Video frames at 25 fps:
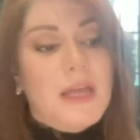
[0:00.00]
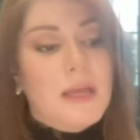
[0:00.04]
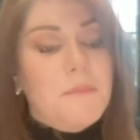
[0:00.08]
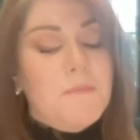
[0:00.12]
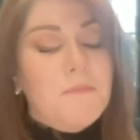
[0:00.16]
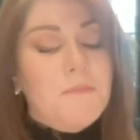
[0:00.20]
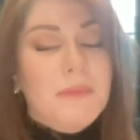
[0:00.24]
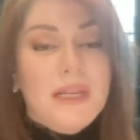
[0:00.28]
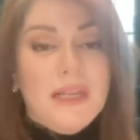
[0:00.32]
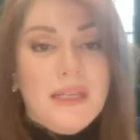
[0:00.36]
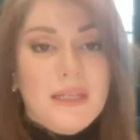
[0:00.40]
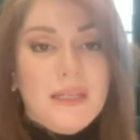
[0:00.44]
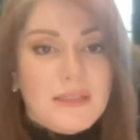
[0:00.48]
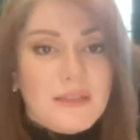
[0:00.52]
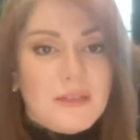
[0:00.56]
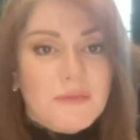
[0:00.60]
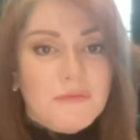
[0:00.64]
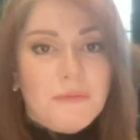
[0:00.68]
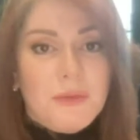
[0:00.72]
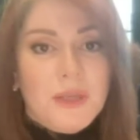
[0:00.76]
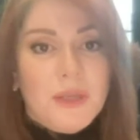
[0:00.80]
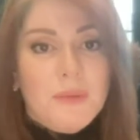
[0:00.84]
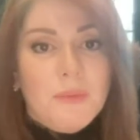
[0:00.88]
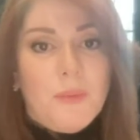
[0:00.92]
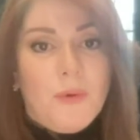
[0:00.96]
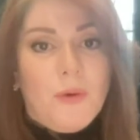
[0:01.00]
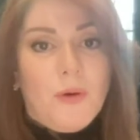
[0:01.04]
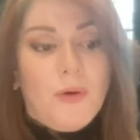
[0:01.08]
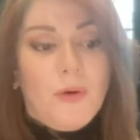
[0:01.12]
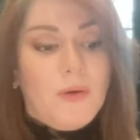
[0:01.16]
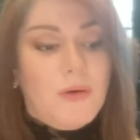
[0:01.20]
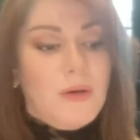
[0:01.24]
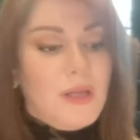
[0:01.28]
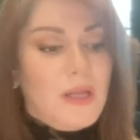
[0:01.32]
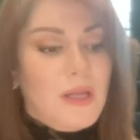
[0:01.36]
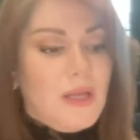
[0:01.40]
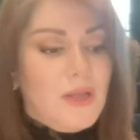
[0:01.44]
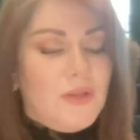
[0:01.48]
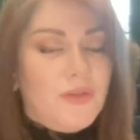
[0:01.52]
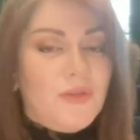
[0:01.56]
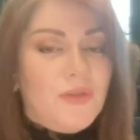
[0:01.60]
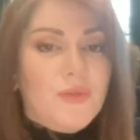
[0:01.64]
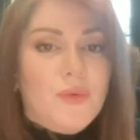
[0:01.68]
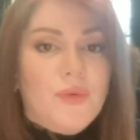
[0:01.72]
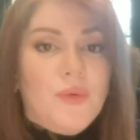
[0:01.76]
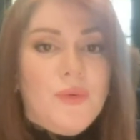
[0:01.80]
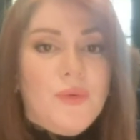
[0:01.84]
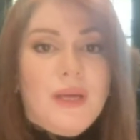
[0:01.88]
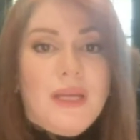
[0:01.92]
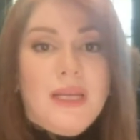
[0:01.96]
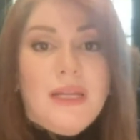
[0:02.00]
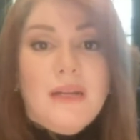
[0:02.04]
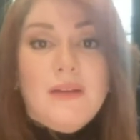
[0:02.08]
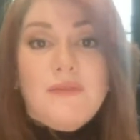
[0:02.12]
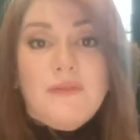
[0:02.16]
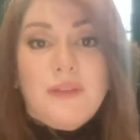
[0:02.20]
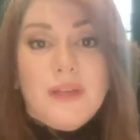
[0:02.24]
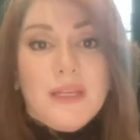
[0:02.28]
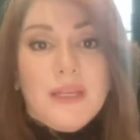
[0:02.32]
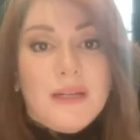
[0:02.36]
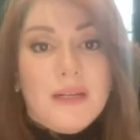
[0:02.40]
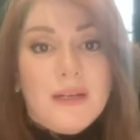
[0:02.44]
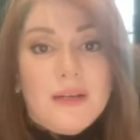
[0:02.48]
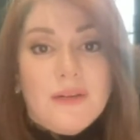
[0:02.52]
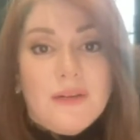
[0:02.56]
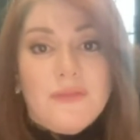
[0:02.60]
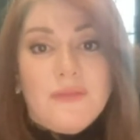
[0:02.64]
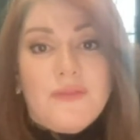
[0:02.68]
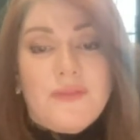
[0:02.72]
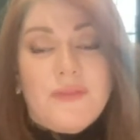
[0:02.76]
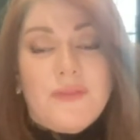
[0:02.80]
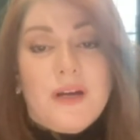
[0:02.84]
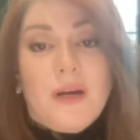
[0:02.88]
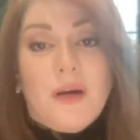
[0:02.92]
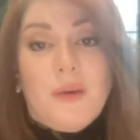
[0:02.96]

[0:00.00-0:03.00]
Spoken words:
millions of people through innovative